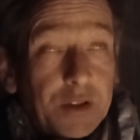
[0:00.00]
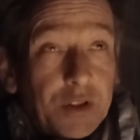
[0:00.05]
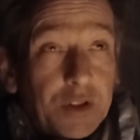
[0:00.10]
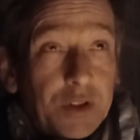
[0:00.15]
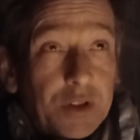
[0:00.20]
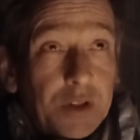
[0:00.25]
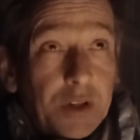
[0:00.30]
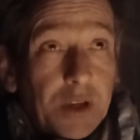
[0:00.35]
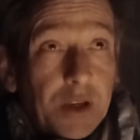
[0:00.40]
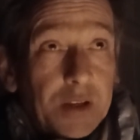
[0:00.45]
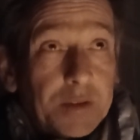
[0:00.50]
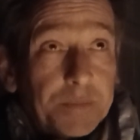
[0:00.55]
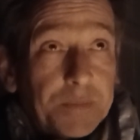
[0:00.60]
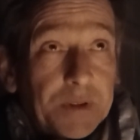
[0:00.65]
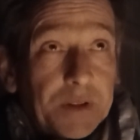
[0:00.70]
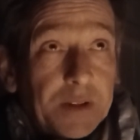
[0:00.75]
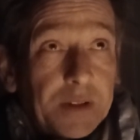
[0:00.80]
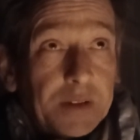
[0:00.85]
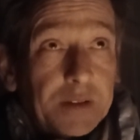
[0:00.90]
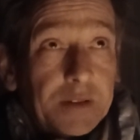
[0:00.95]
just
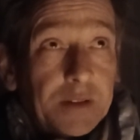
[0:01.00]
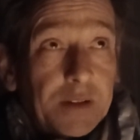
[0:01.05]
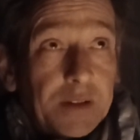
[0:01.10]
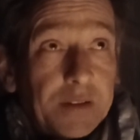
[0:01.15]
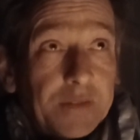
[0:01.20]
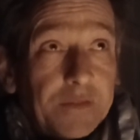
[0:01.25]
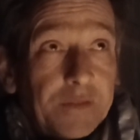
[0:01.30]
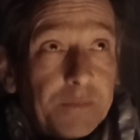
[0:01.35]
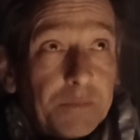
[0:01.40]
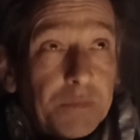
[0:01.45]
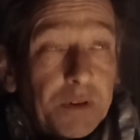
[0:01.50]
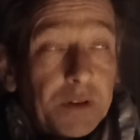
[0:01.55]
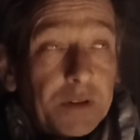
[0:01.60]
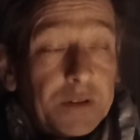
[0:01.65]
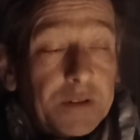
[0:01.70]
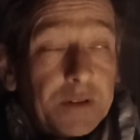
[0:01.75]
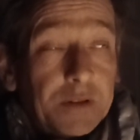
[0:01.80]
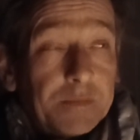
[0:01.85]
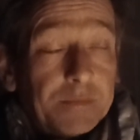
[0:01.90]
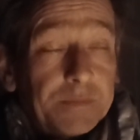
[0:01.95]
beginning to leaf and
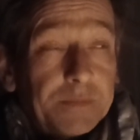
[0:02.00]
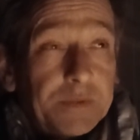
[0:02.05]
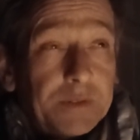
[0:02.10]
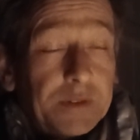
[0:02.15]
blossom.